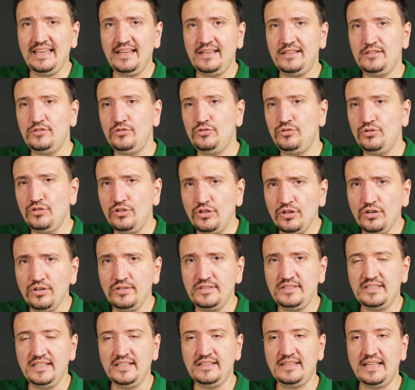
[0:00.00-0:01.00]
to
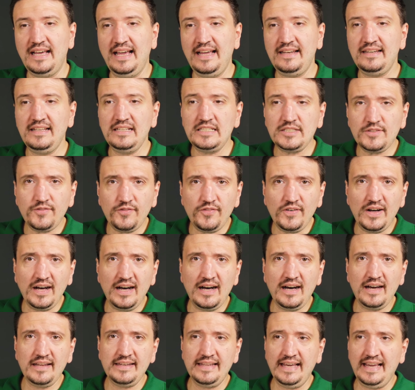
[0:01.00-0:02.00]
use it, and it's
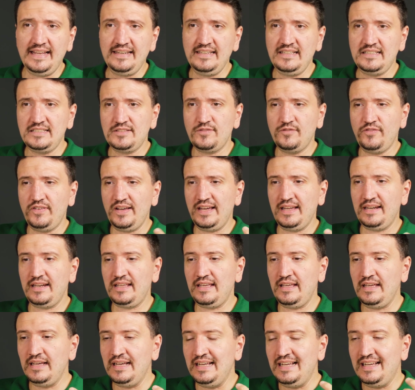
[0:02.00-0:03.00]
fun and it's
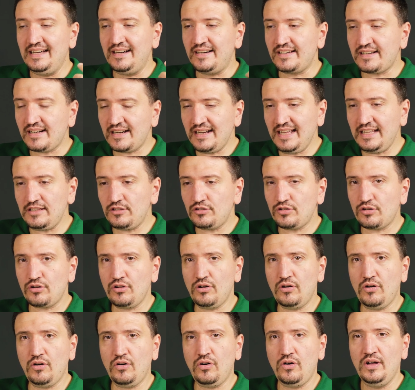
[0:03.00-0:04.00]
very
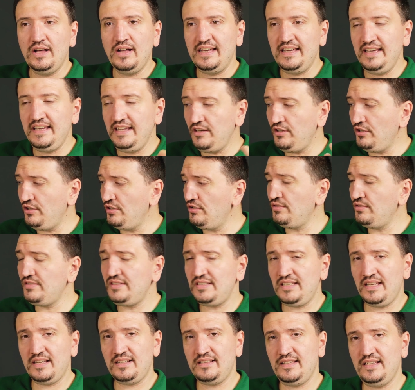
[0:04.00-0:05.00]
retro in
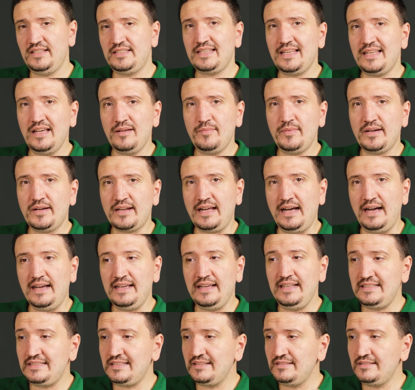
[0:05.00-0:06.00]
using this camera.
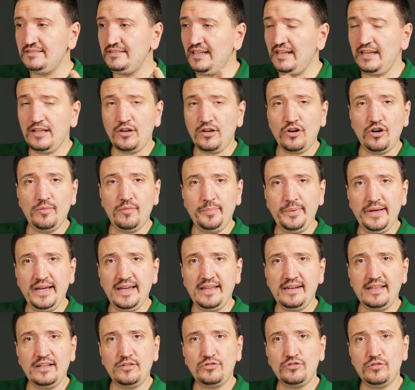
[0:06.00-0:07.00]
It's really
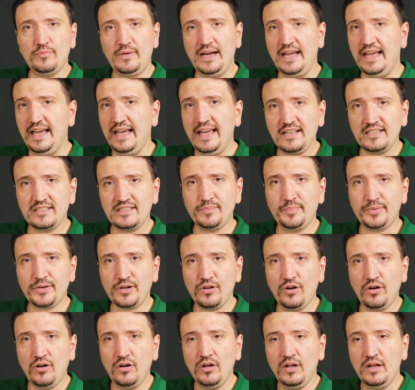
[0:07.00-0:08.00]
comparing to my X
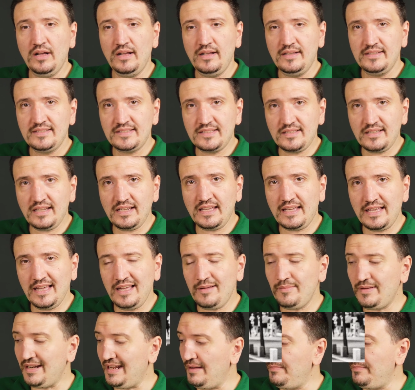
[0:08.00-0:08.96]
Pro 3 camera